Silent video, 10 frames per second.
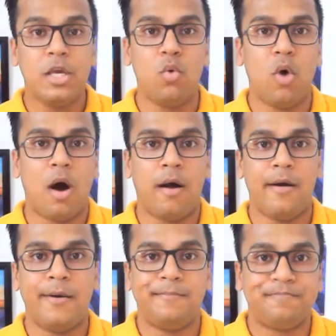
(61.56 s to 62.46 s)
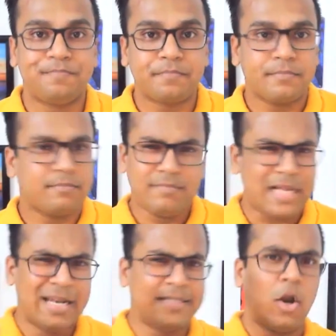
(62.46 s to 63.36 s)
you are
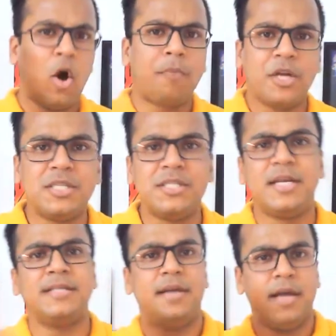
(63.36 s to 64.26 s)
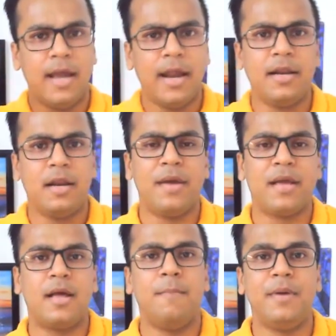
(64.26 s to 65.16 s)
let's say an operations head in a
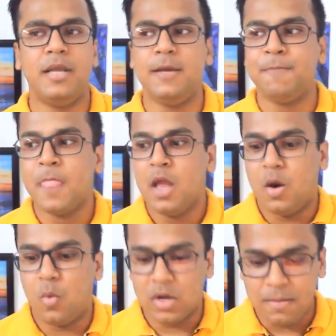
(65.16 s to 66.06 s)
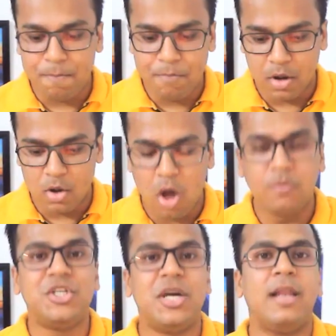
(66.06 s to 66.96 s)
big company one of the uh,
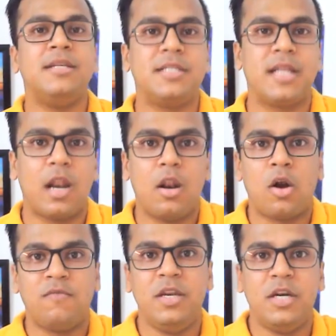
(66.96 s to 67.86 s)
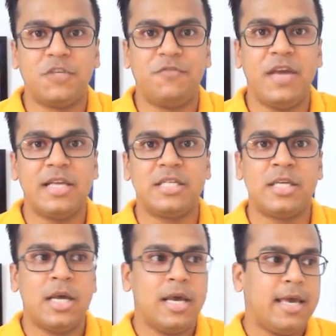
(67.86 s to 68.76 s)
common challenges that a lot of leaders
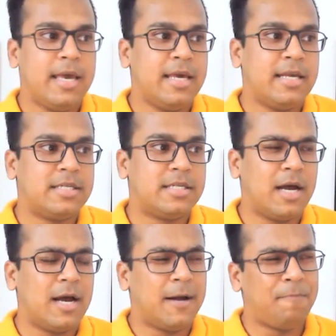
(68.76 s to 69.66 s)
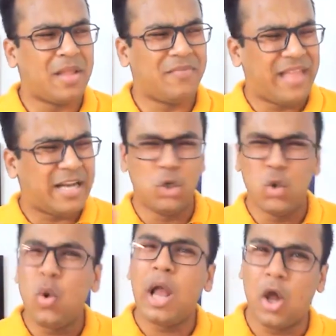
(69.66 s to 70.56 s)
face is um, they do
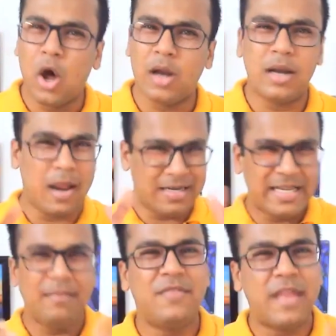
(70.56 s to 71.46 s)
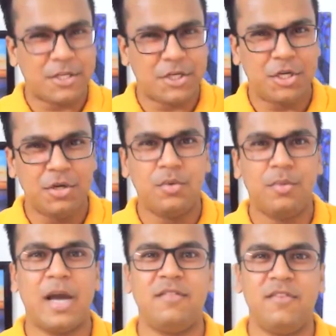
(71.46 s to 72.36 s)
a lot and tell me if that's you
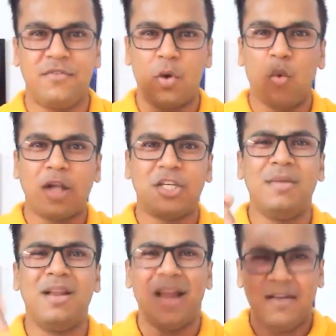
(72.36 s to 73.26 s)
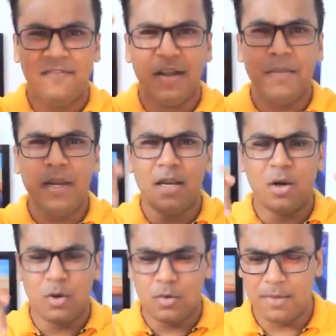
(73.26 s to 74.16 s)
by the way if you're watching me live let me
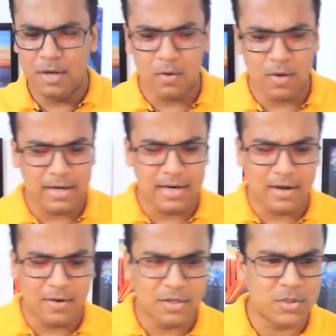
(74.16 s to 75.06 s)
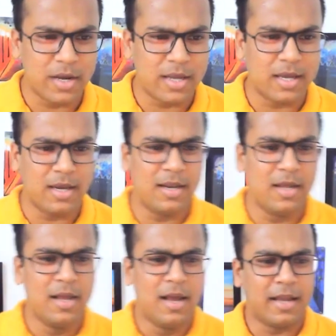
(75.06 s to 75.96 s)
know below right now so i can
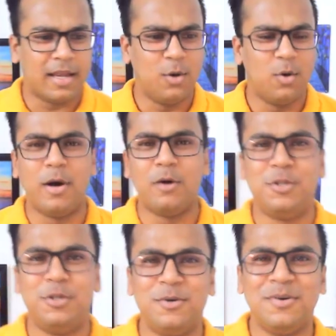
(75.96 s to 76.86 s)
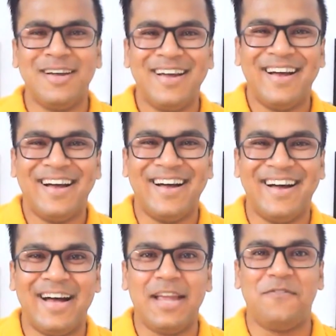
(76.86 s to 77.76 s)
i can know about you
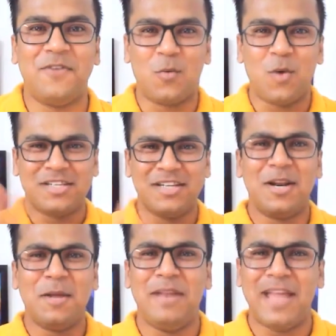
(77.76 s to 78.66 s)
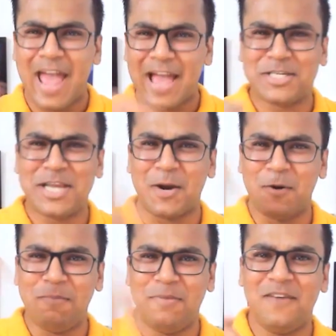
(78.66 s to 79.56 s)
uh, if you're watching the replay hashtag
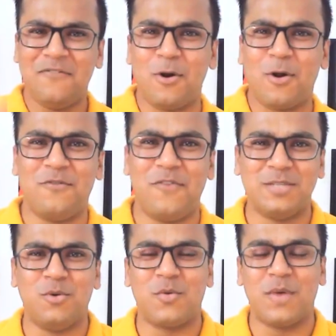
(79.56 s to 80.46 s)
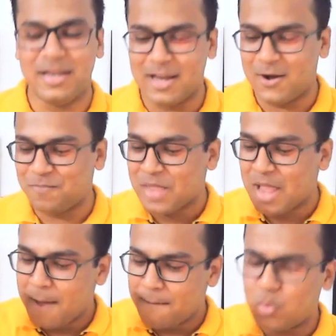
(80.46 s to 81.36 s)
replay if you're on facebook right now
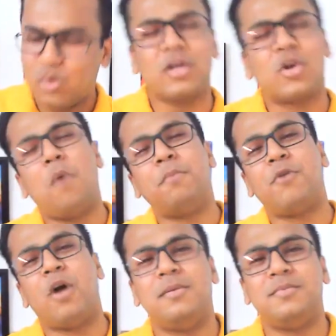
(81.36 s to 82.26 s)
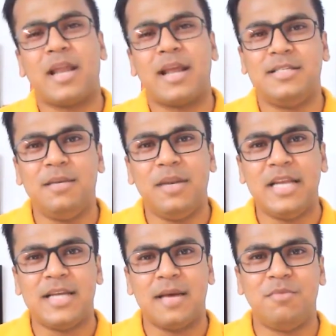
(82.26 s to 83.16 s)
but one of the common problems that i see many
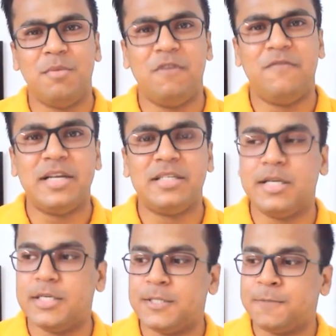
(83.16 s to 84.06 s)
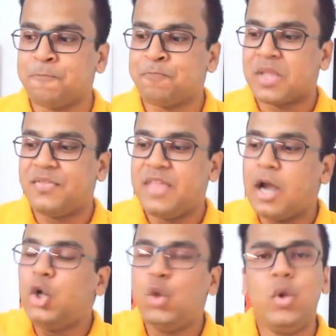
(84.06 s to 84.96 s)
times people face is they
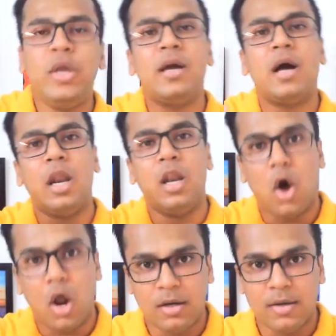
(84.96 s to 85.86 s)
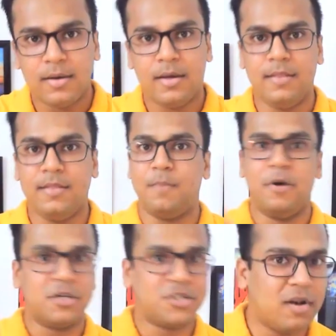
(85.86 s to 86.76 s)
are doing a lot in their
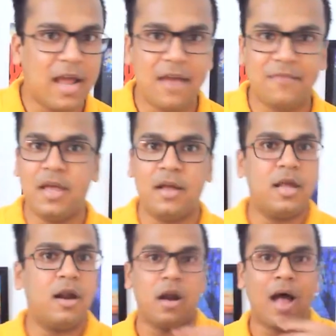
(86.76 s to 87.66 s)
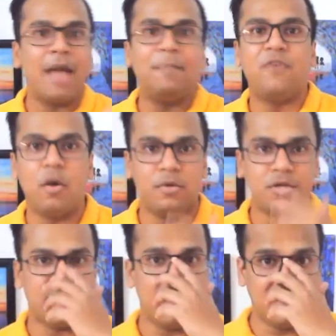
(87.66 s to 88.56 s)
personal life they are they are high
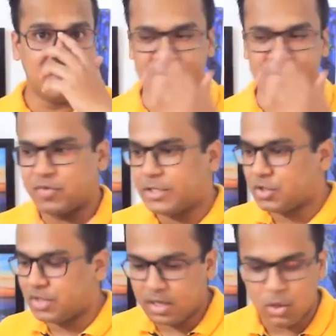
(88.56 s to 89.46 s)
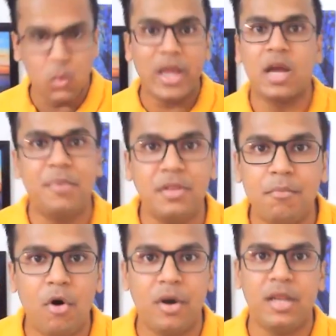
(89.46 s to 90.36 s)
performers high achievers right so they, you wake up in the
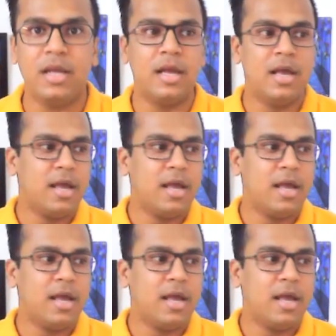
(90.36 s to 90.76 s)
morning